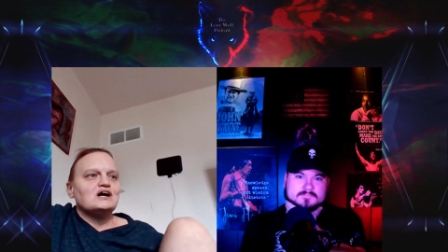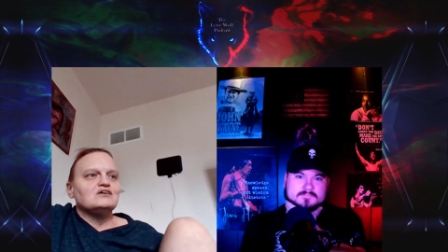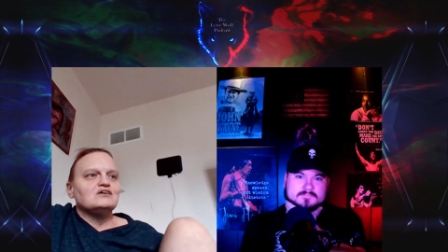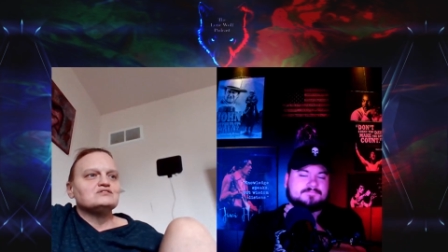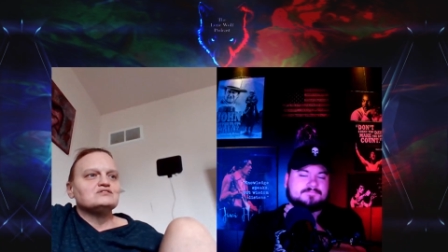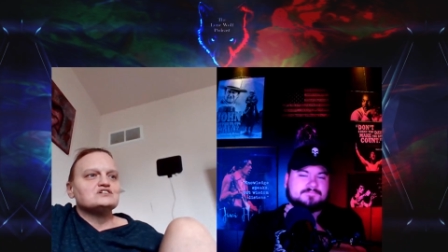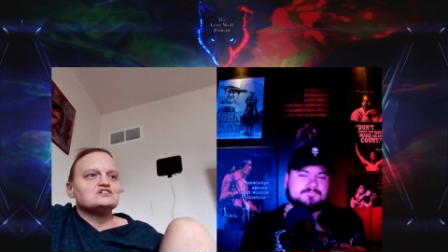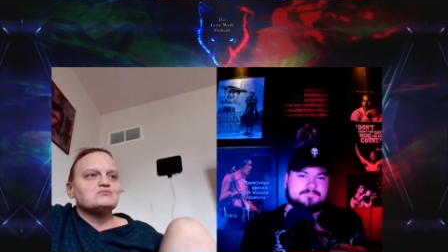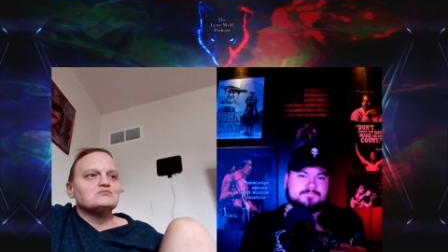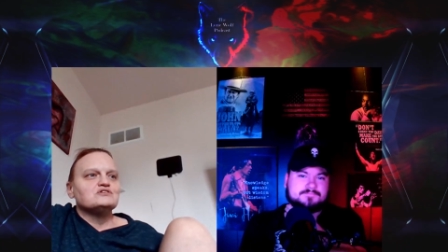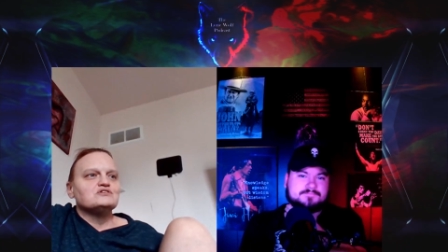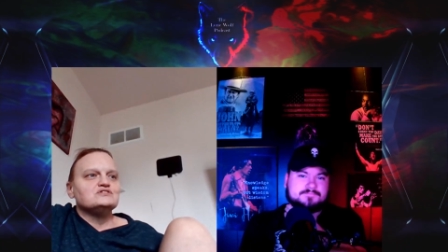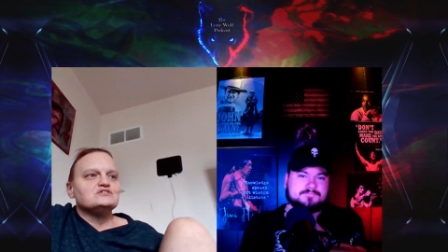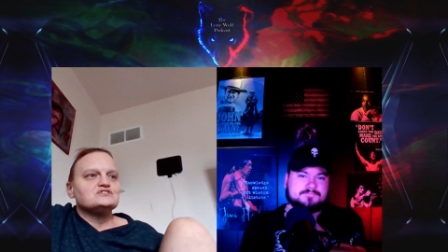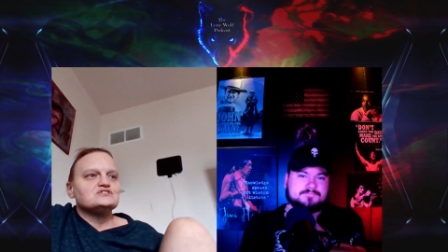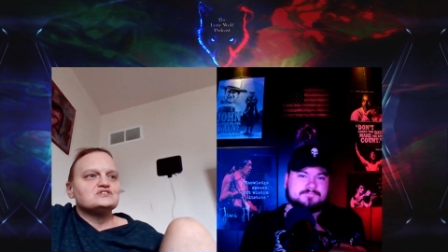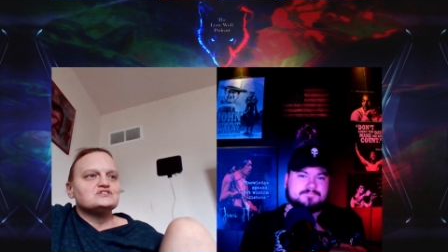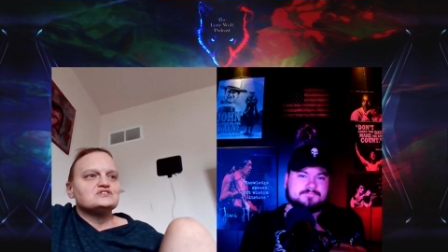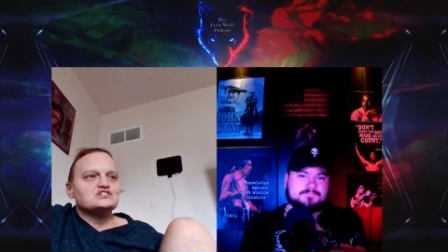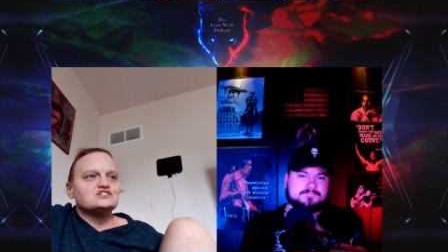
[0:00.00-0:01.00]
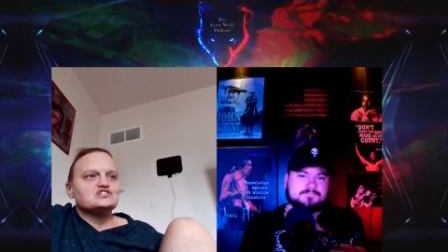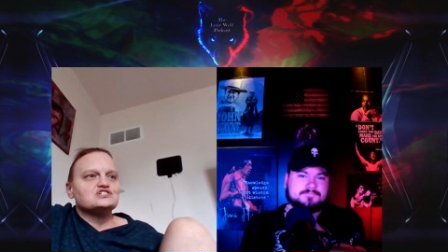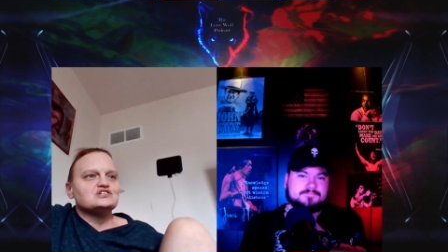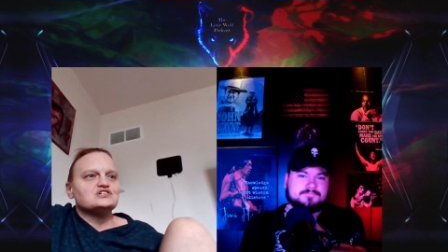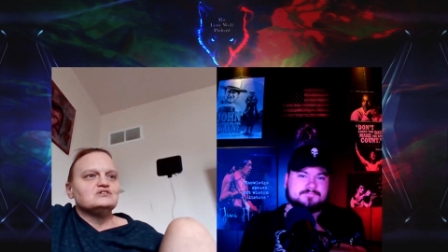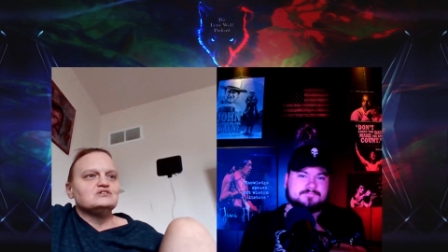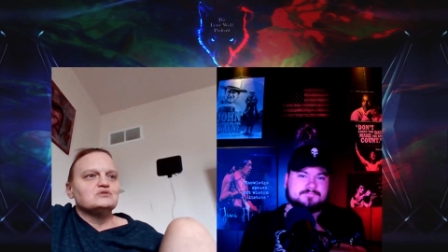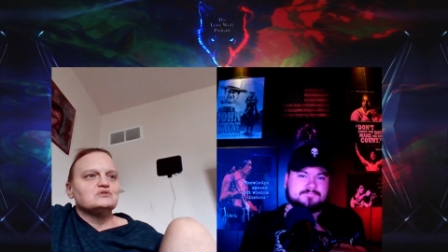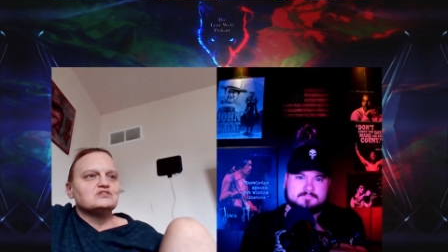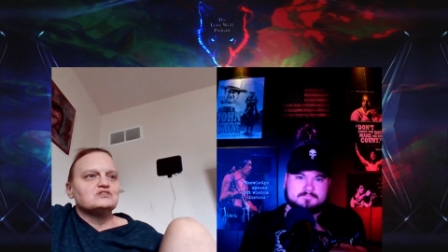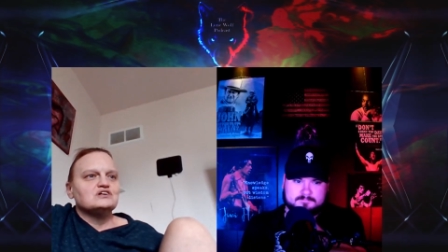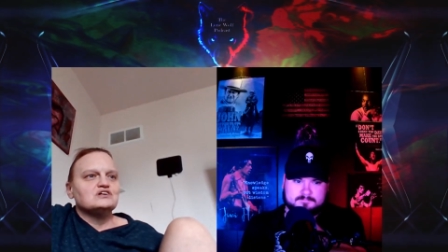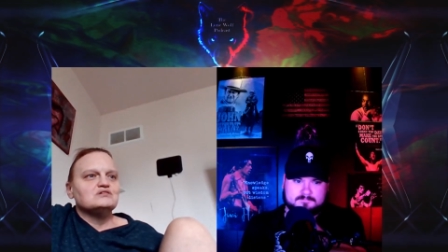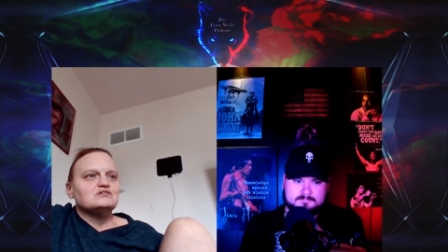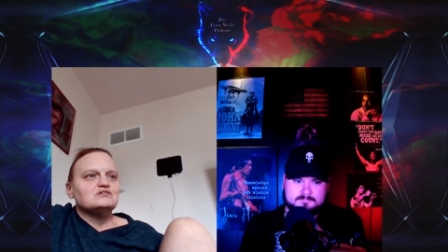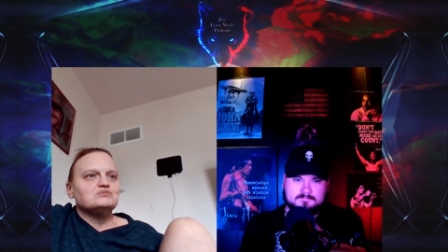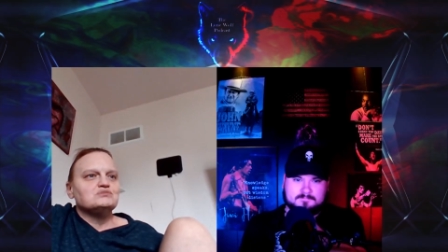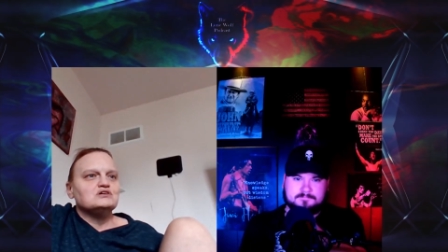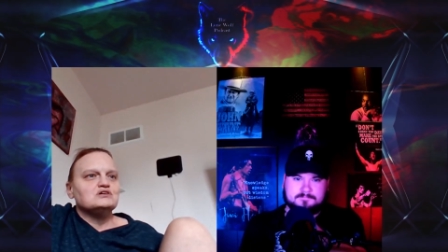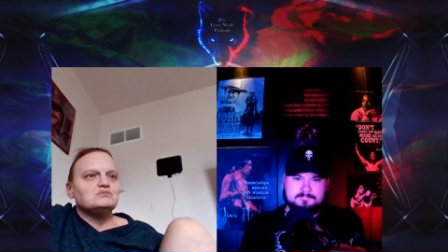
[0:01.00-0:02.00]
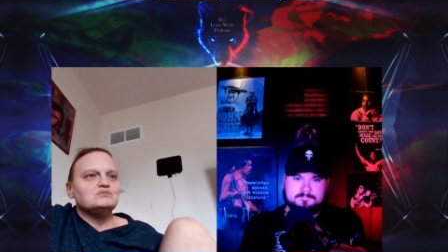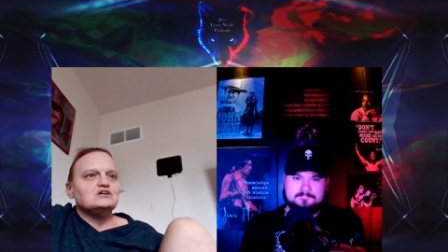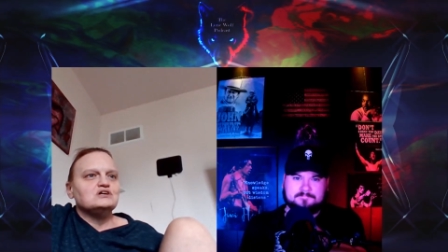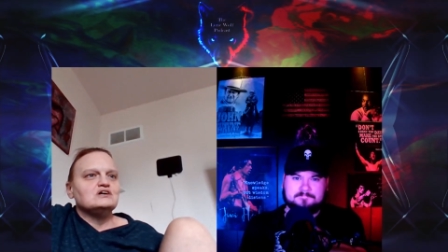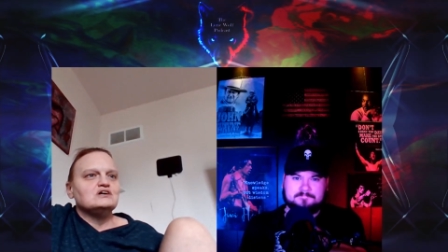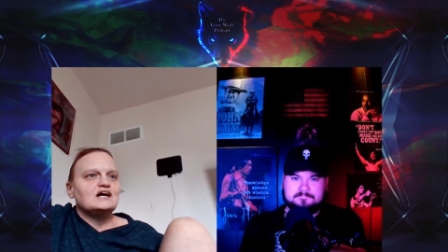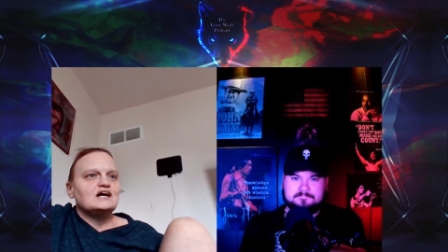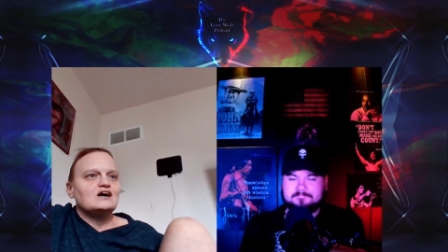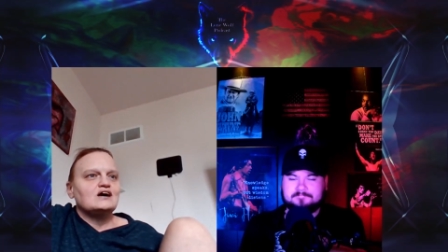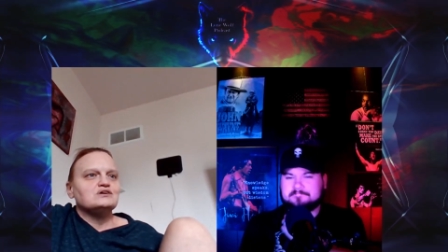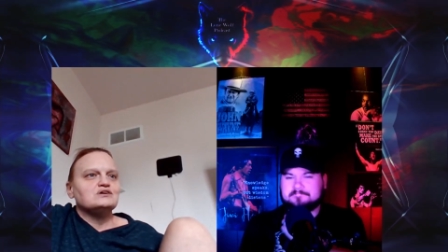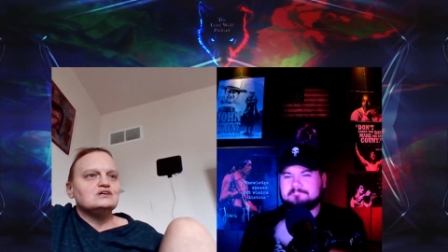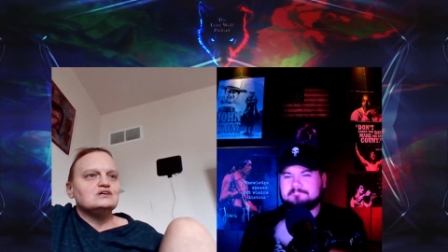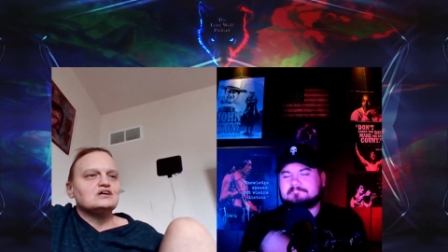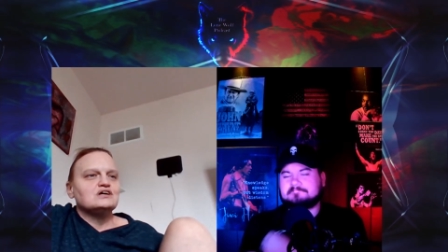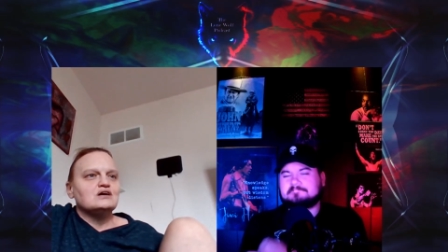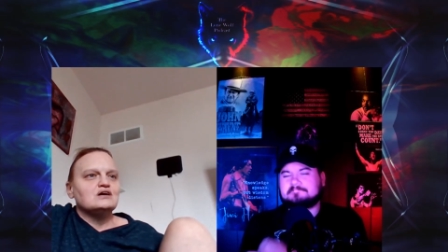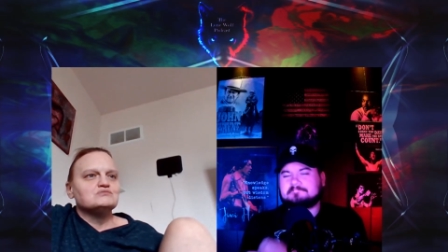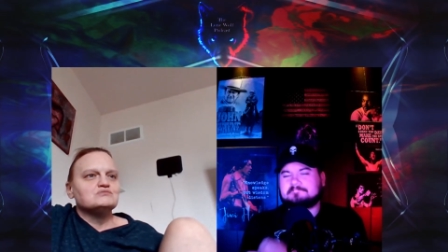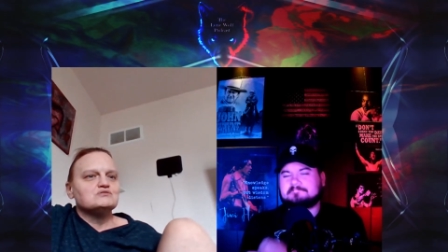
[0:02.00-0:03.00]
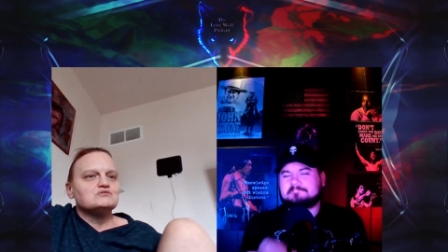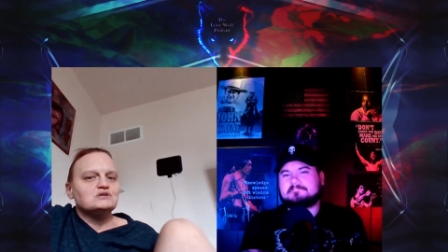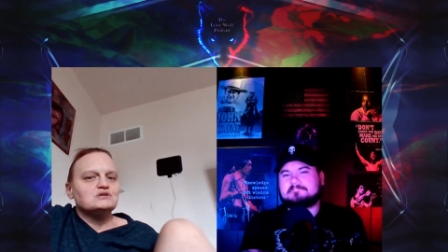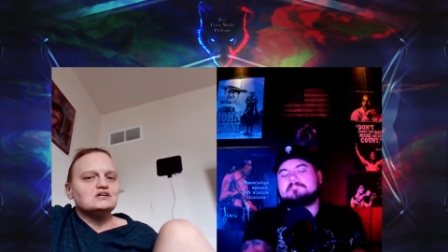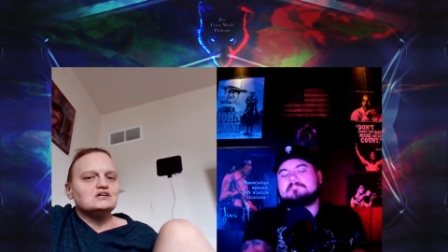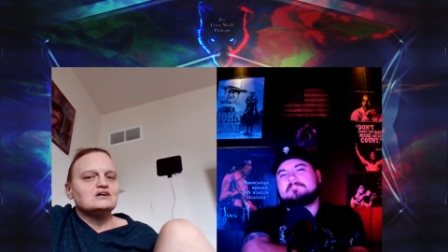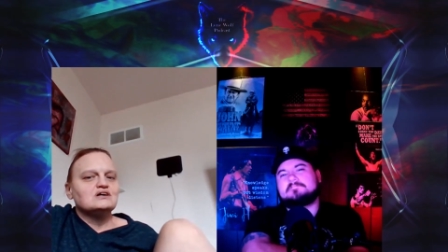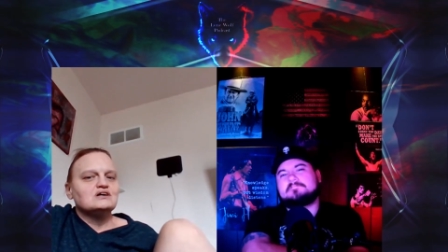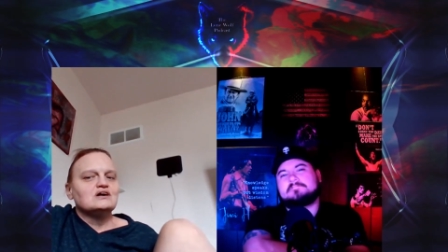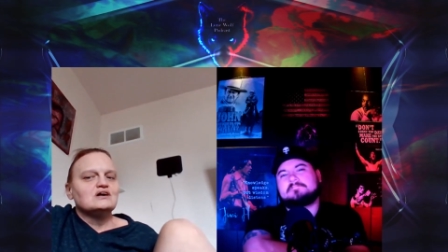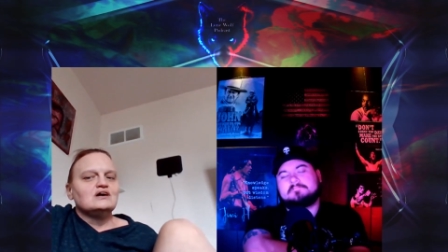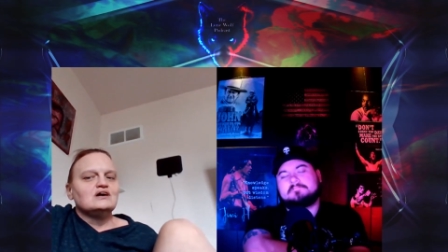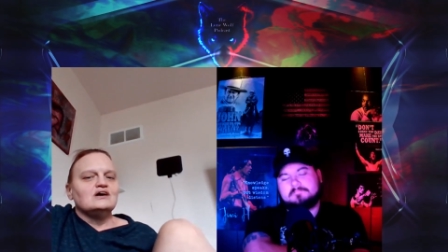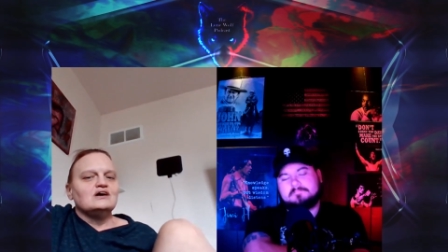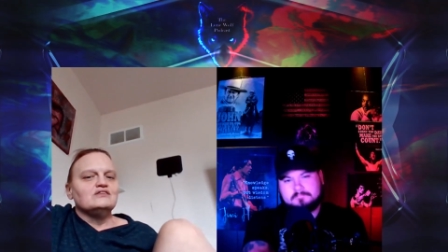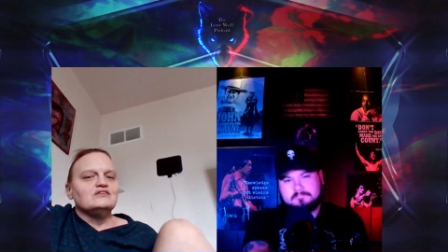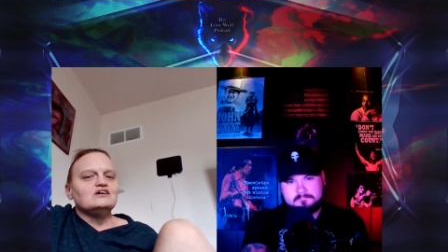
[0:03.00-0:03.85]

about some of the dissension within MPP and how he came to be.